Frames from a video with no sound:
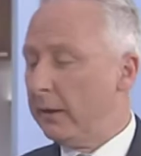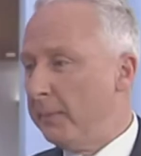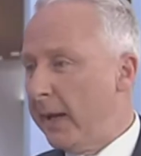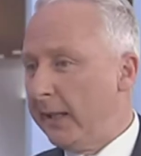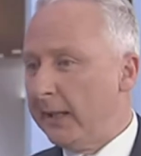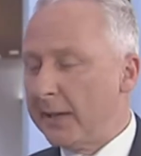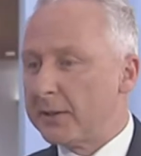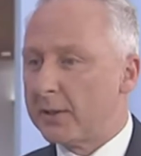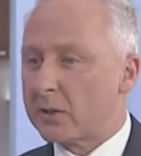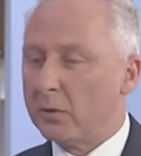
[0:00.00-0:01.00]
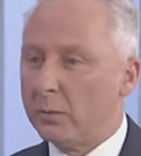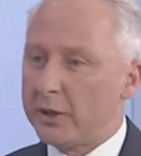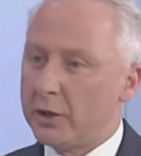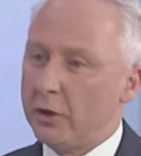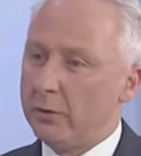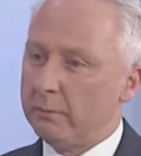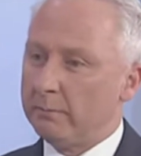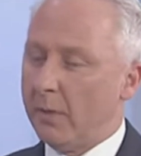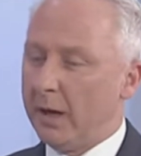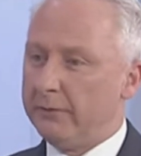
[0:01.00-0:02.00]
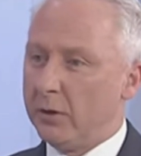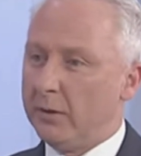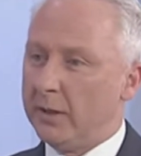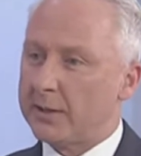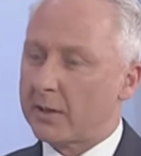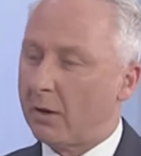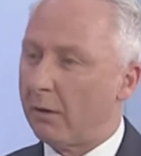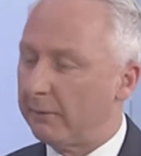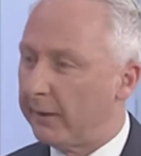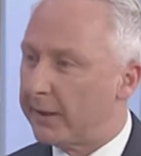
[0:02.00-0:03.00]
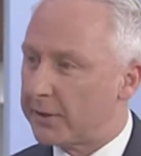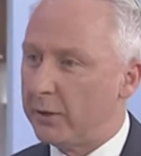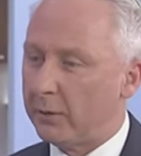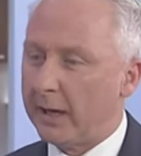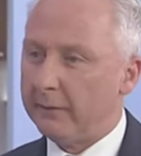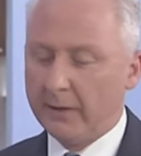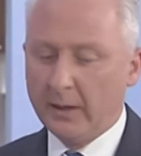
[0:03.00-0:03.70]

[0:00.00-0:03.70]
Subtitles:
the many lenses through which you might view these conflicts, you have